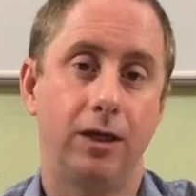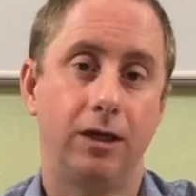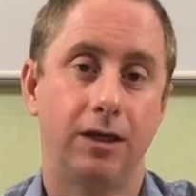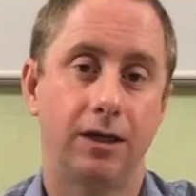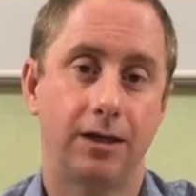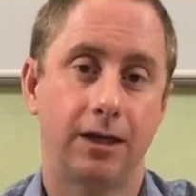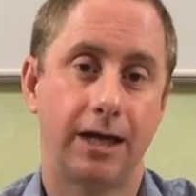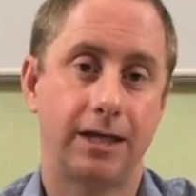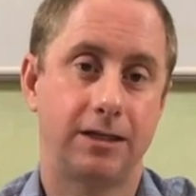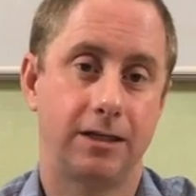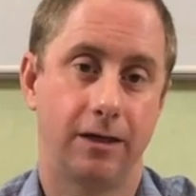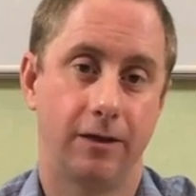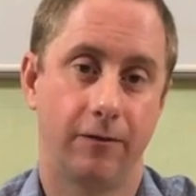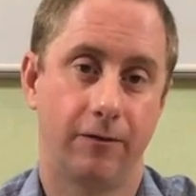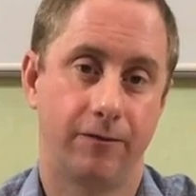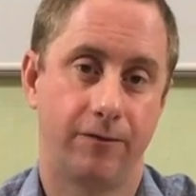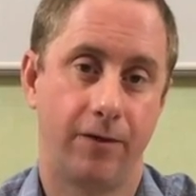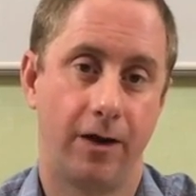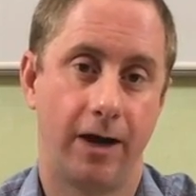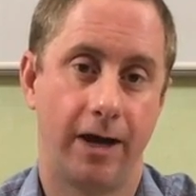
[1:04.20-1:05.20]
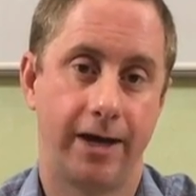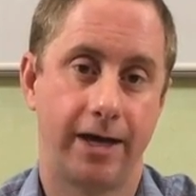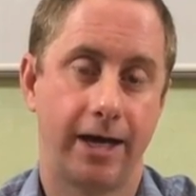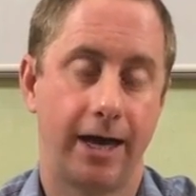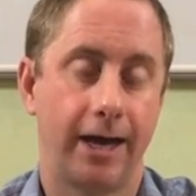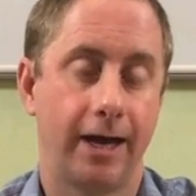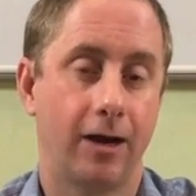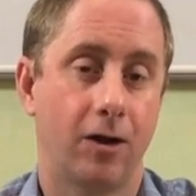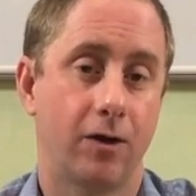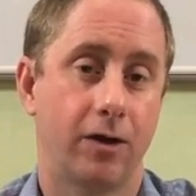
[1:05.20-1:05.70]
can identify
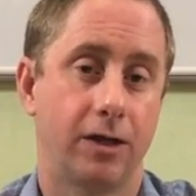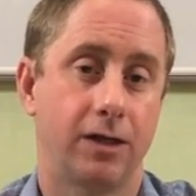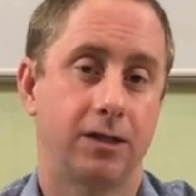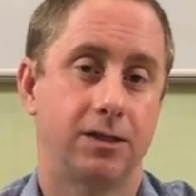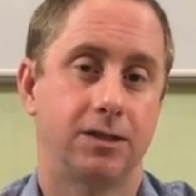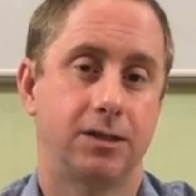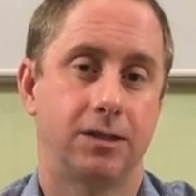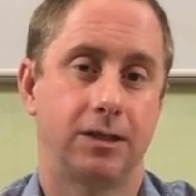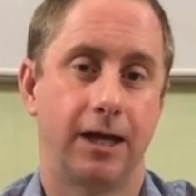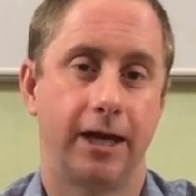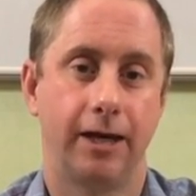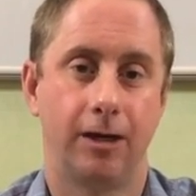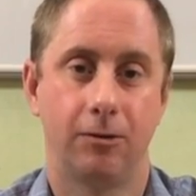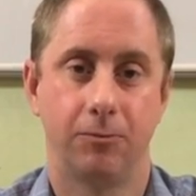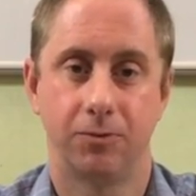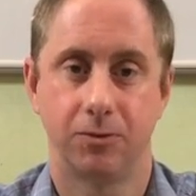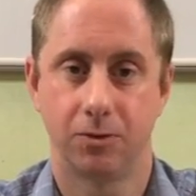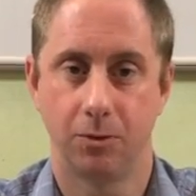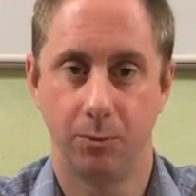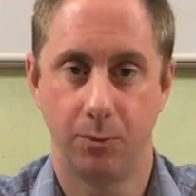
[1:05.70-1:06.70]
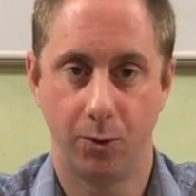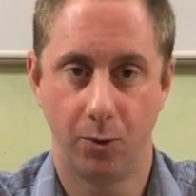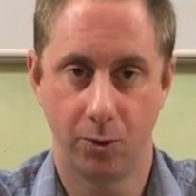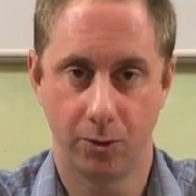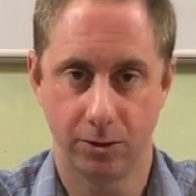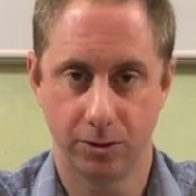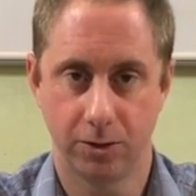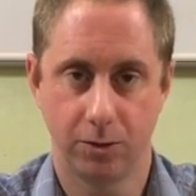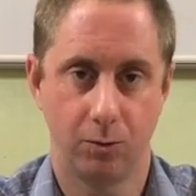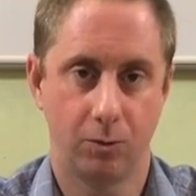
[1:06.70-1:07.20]
areas to help support
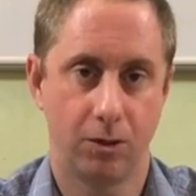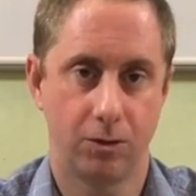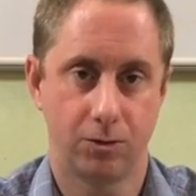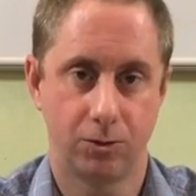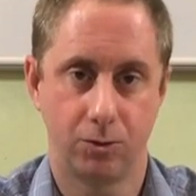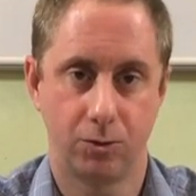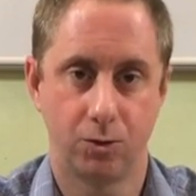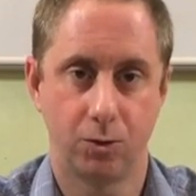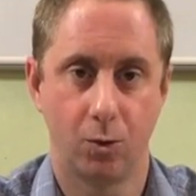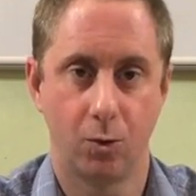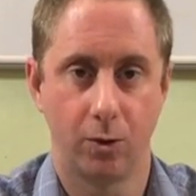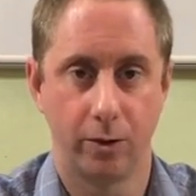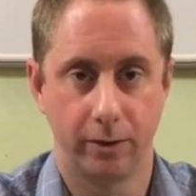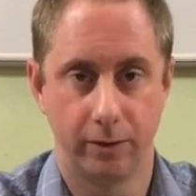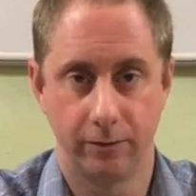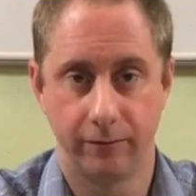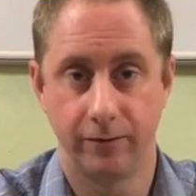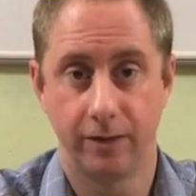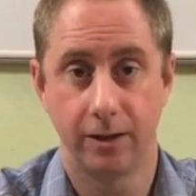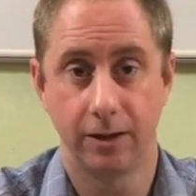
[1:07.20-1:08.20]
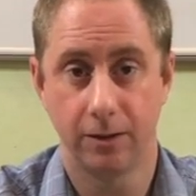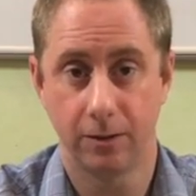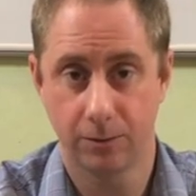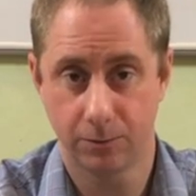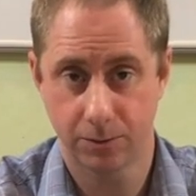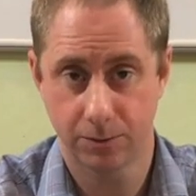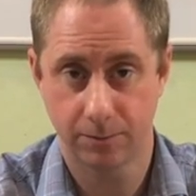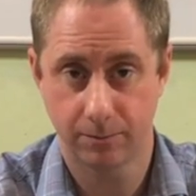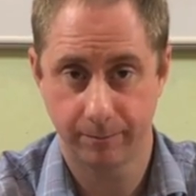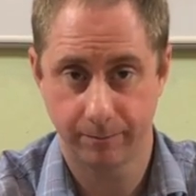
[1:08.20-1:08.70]
through our tutorial videos.